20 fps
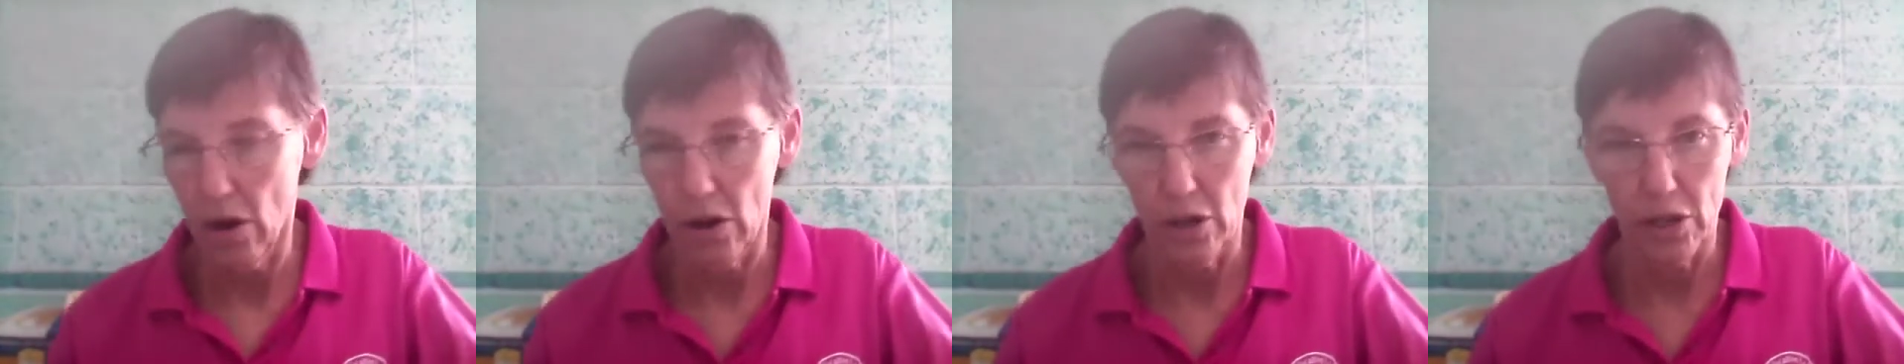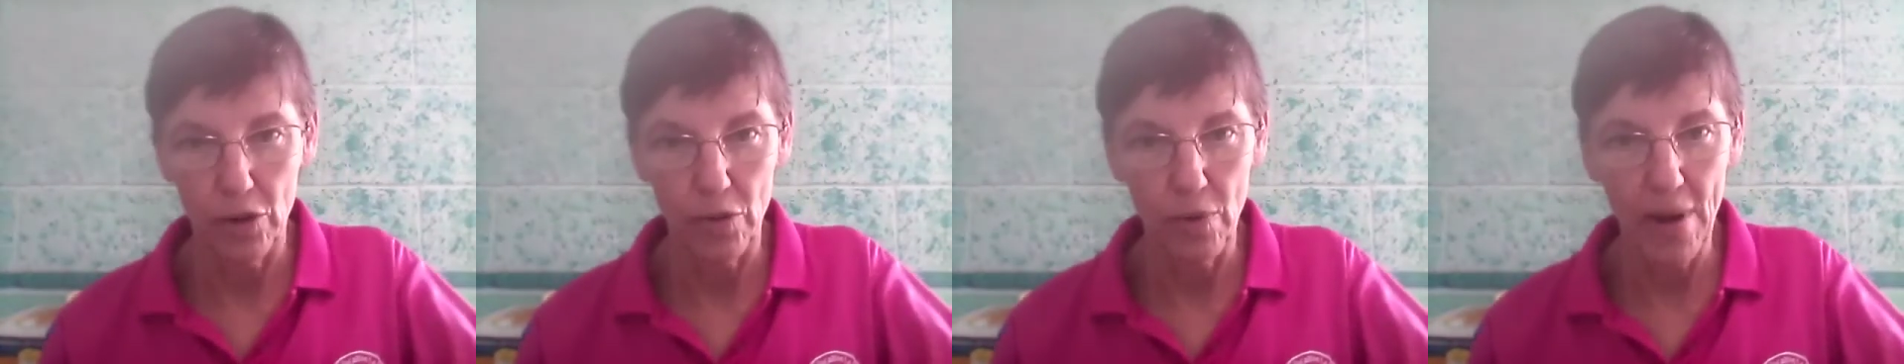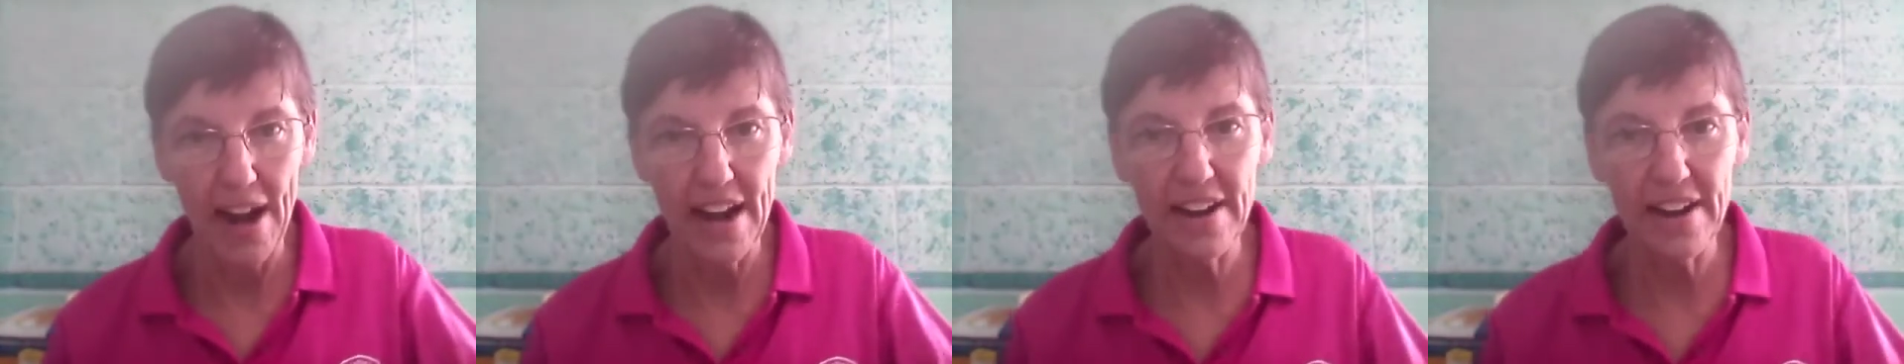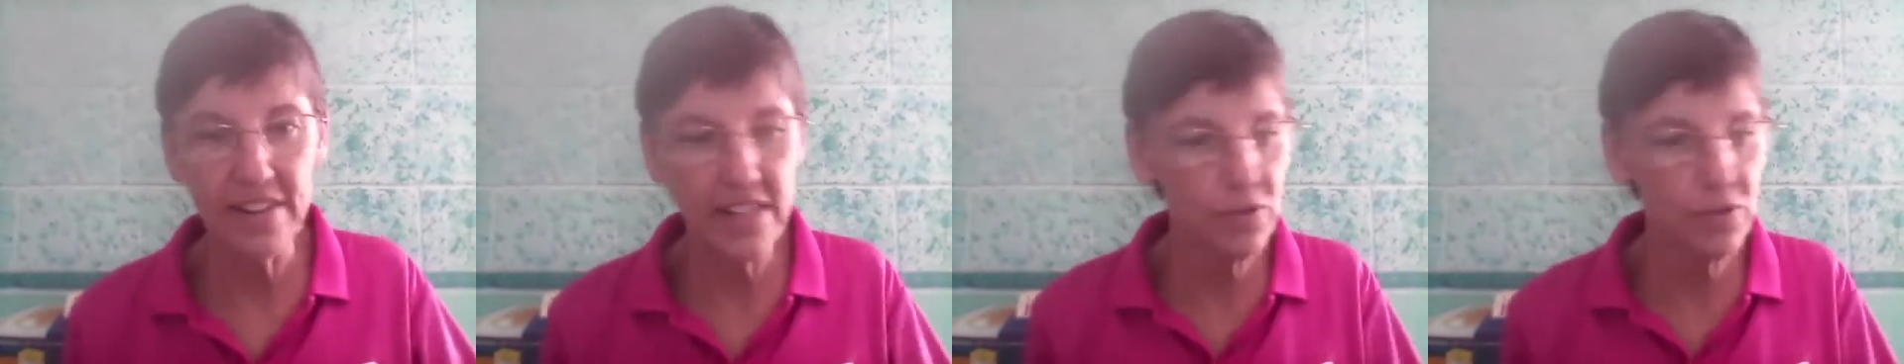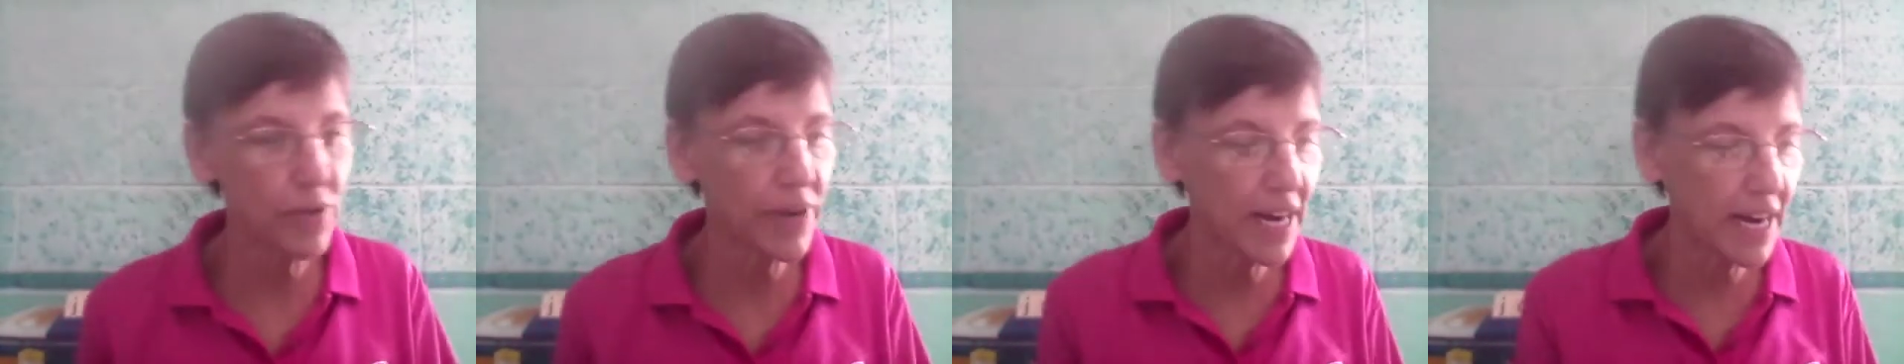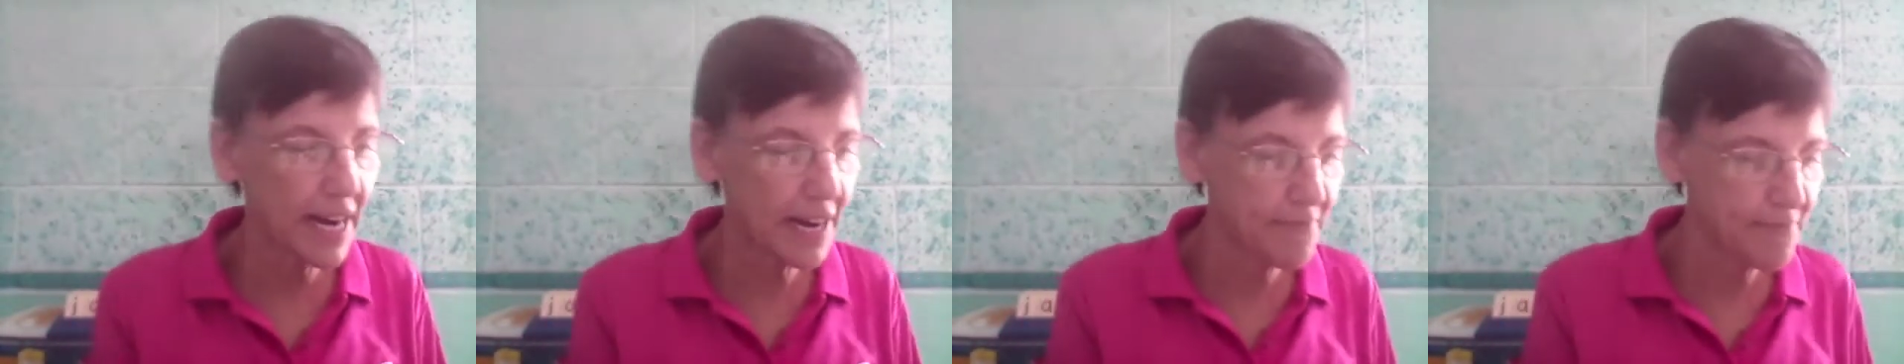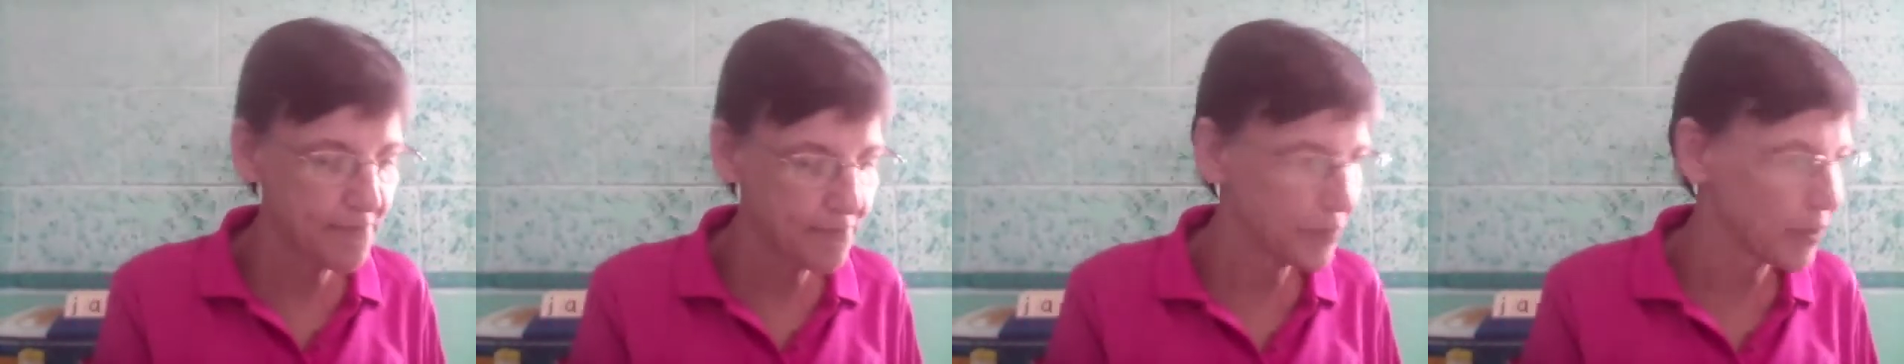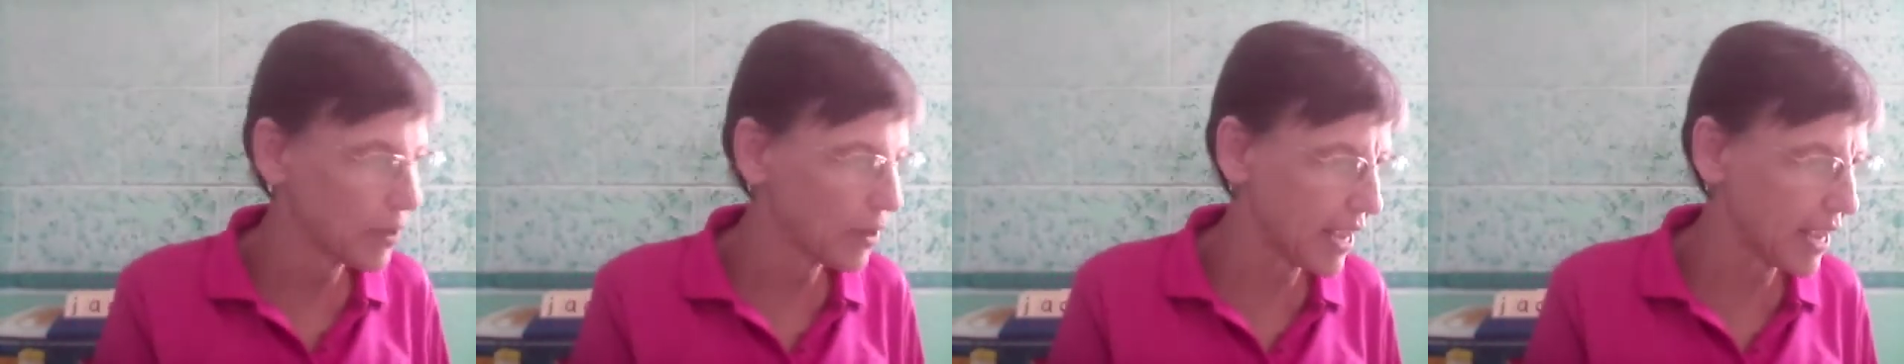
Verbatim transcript: You ready to read?